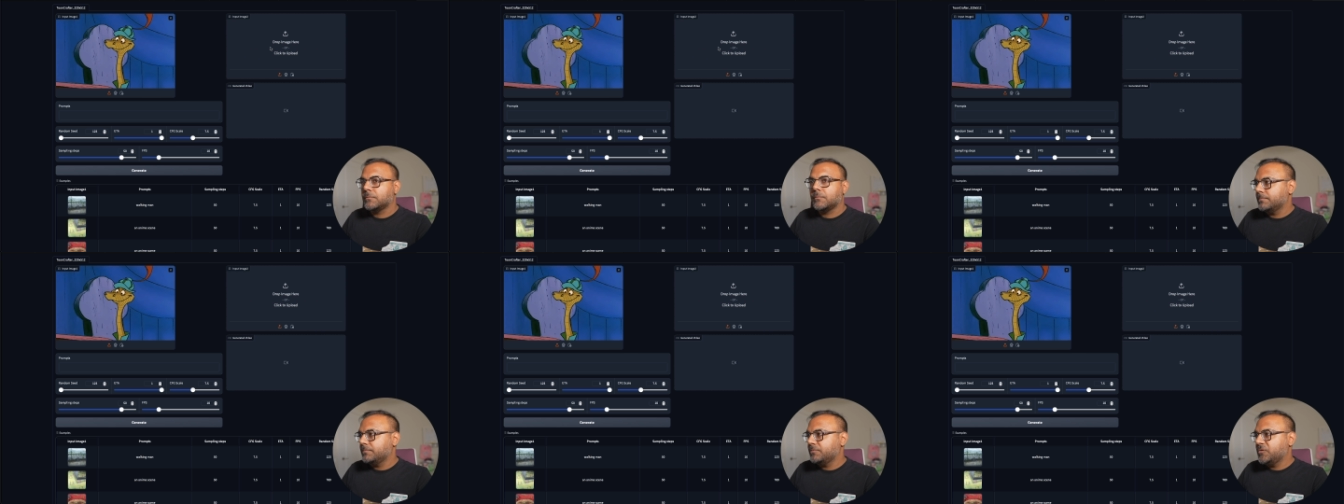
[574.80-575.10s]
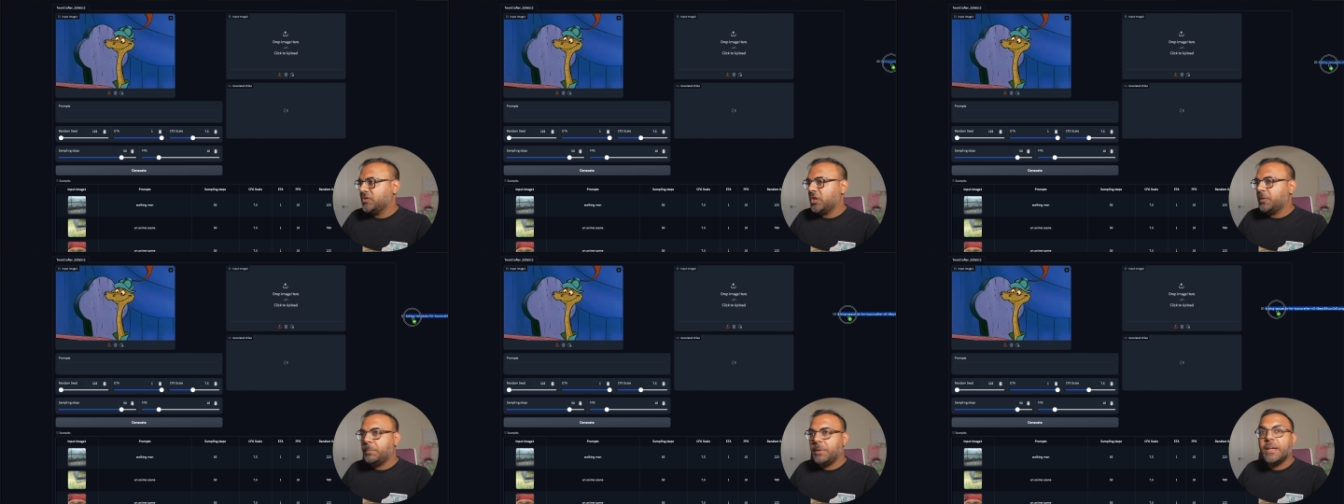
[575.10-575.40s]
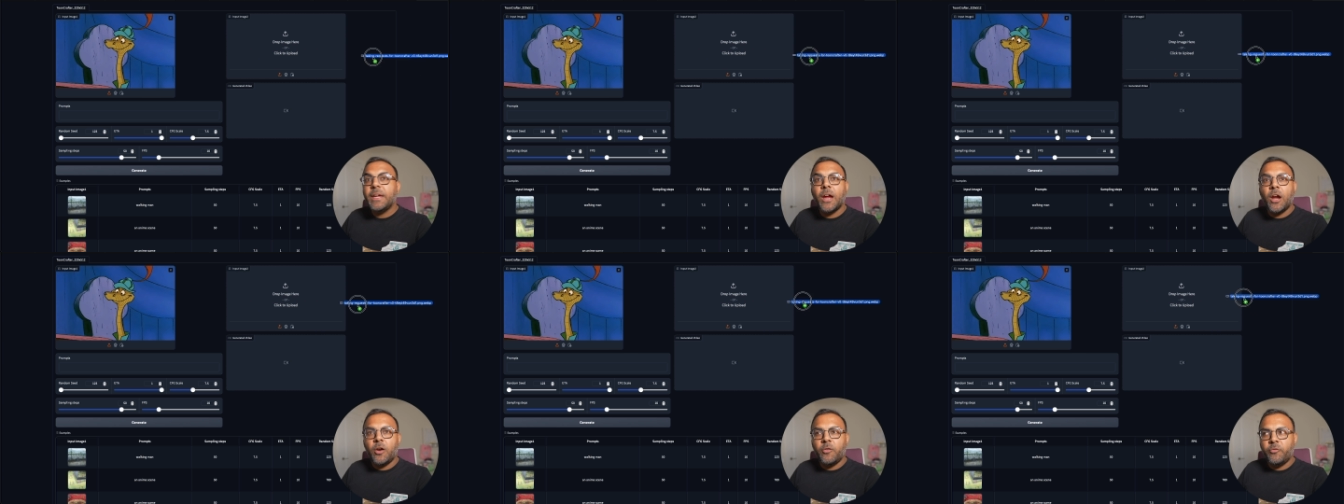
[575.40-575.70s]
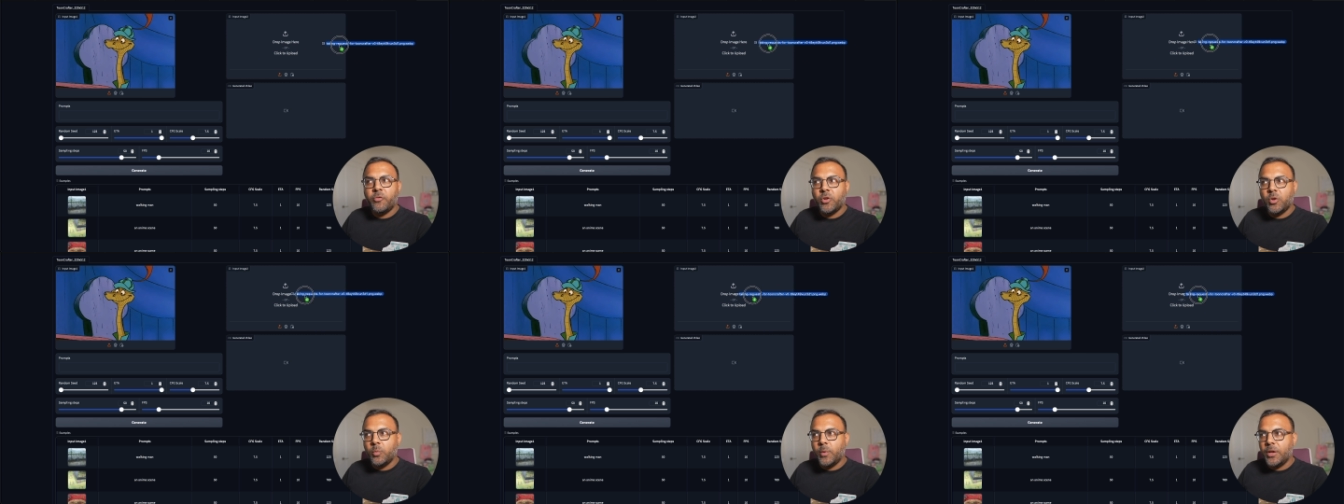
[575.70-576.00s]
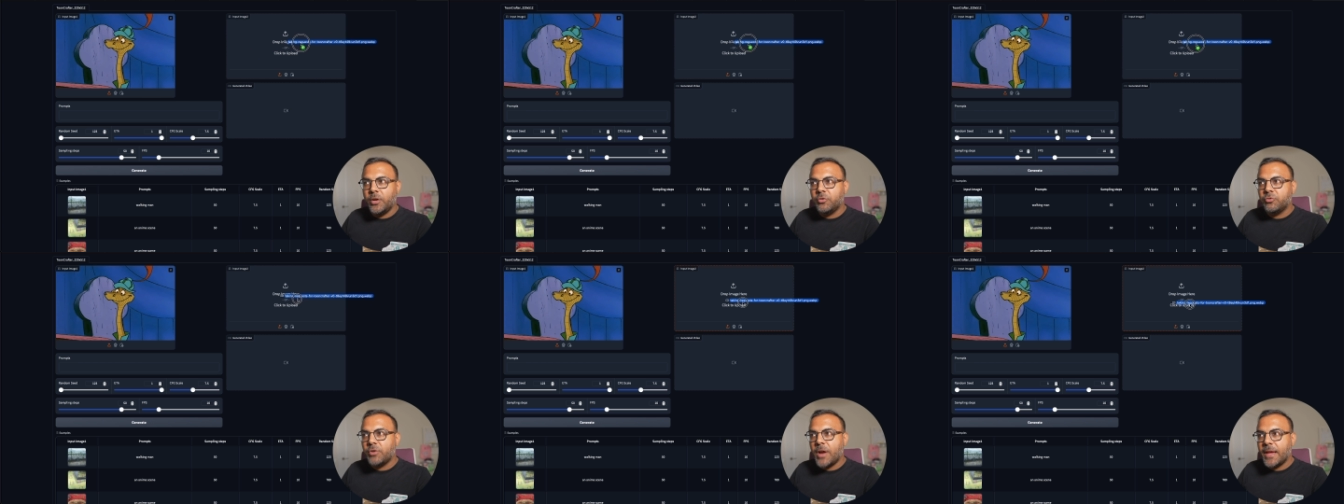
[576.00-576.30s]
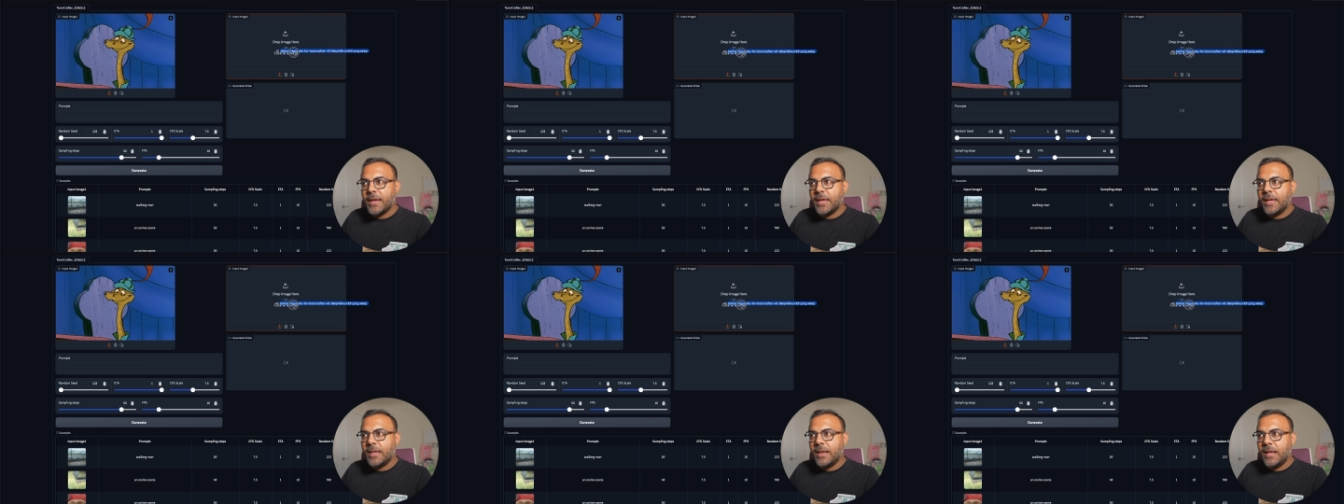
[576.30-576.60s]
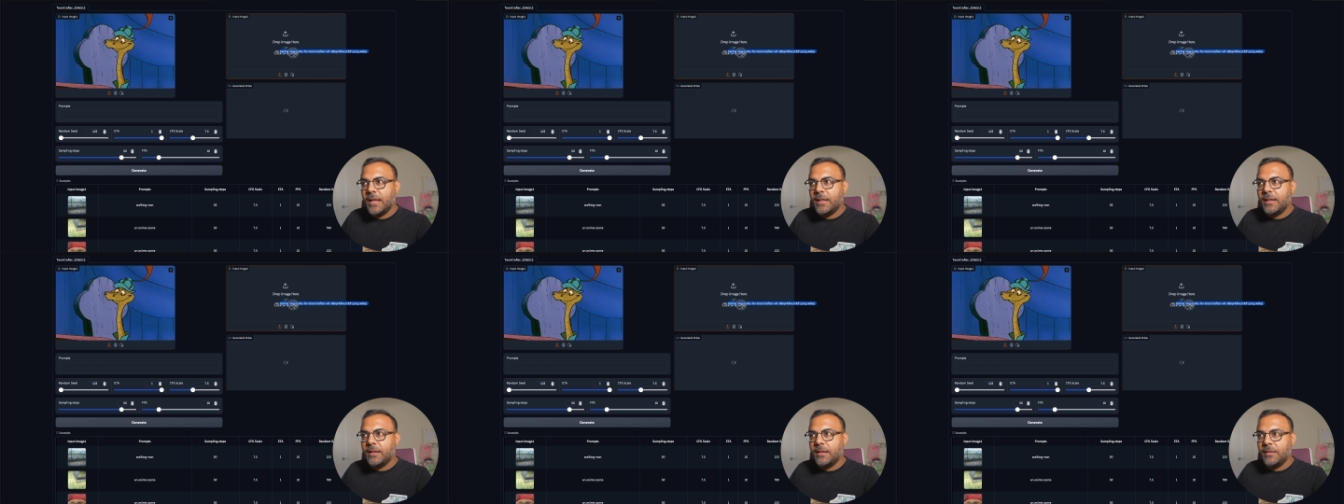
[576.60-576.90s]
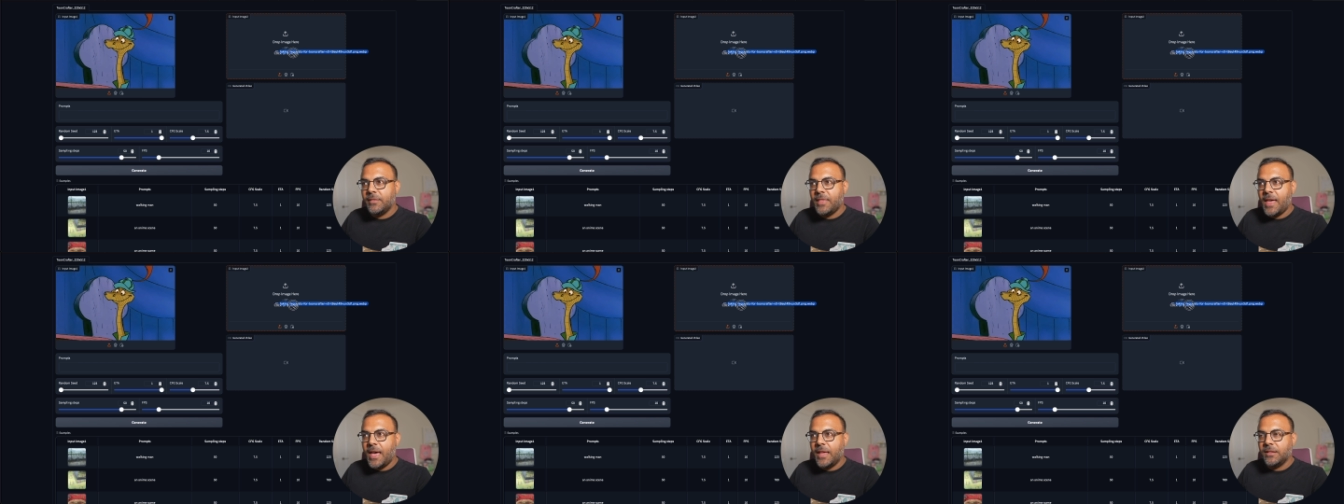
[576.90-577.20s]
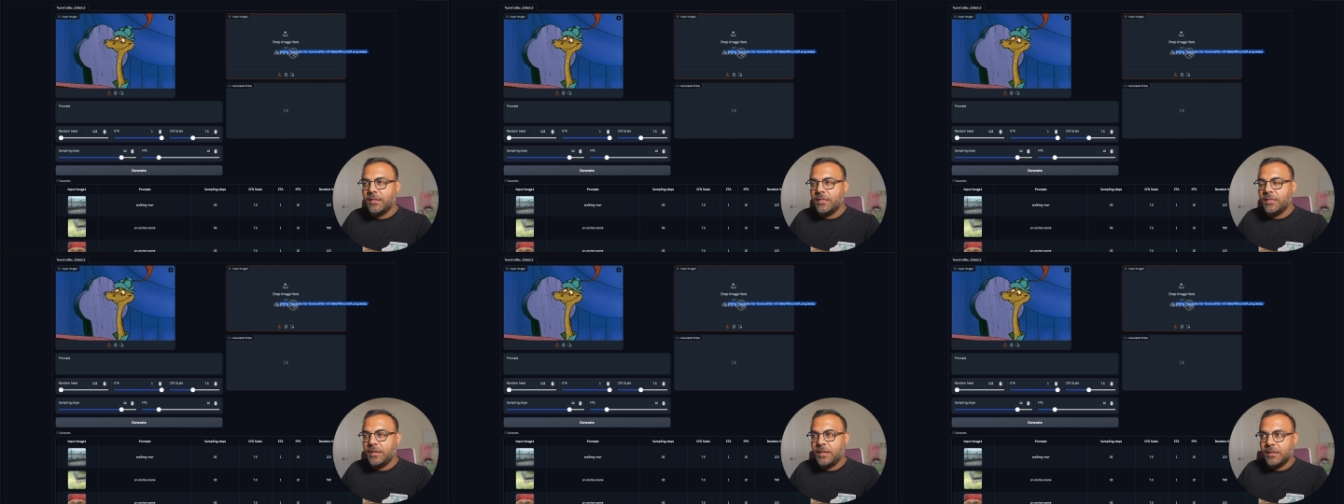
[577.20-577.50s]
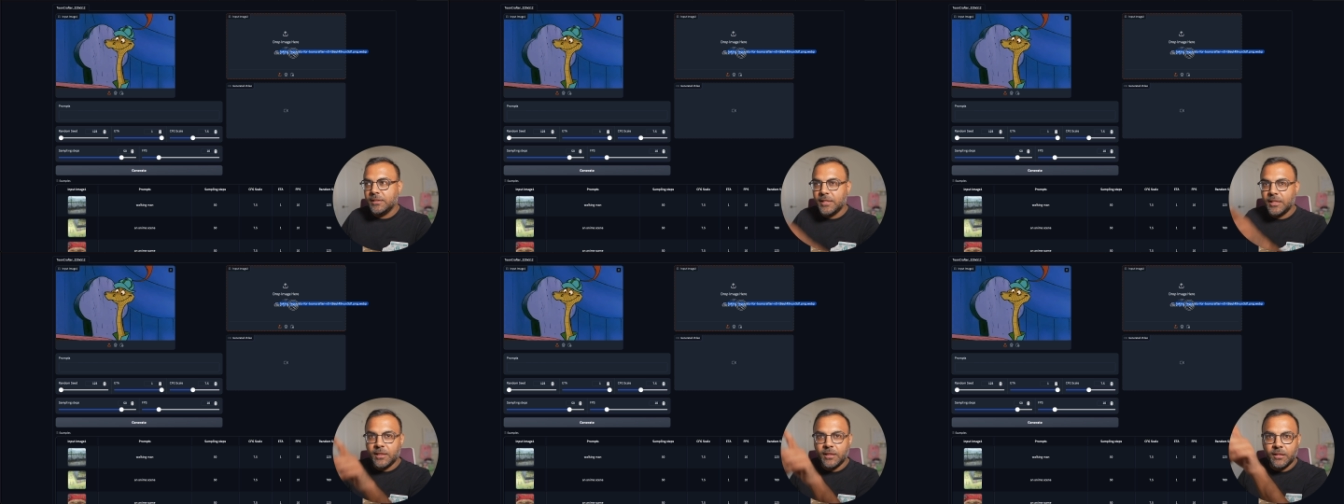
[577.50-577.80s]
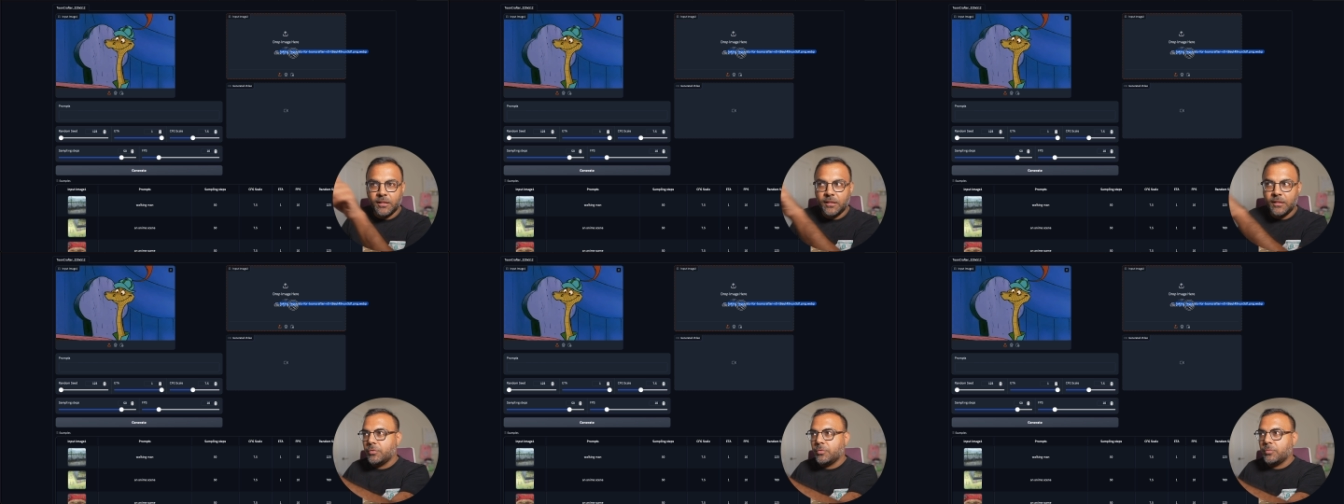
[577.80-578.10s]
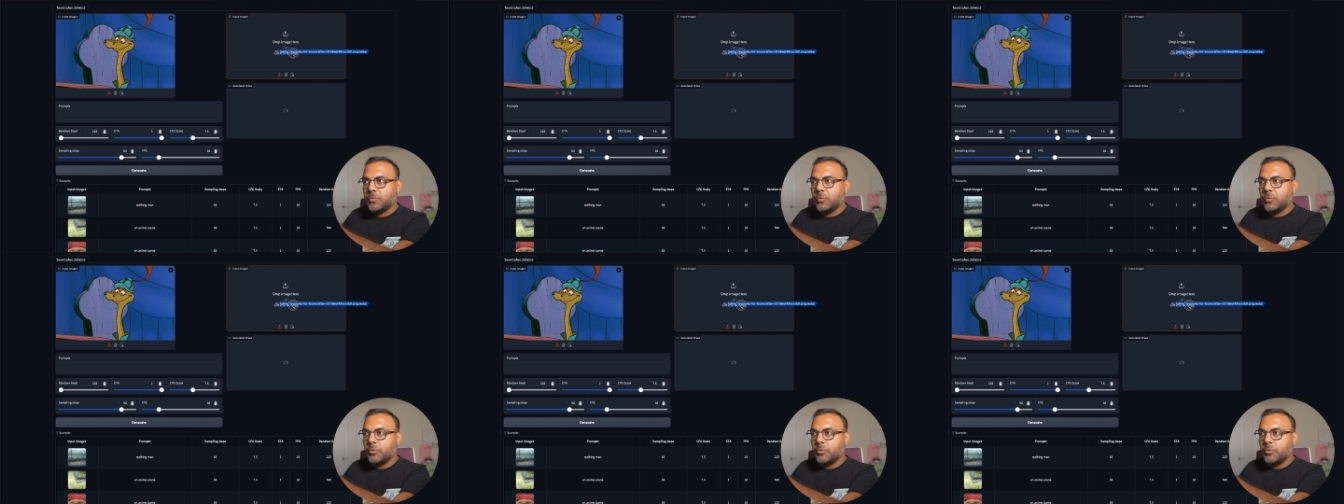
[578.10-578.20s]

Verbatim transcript: Just be careful when dragging it in that the little